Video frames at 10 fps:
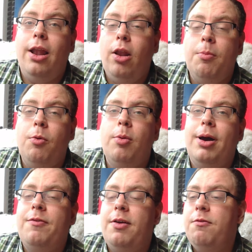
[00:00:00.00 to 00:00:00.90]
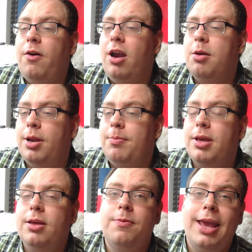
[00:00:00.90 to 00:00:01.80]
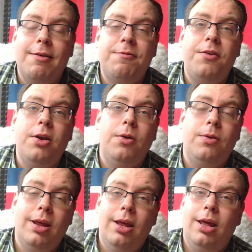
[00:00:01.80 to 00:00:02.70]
a lot more about their environment because they have food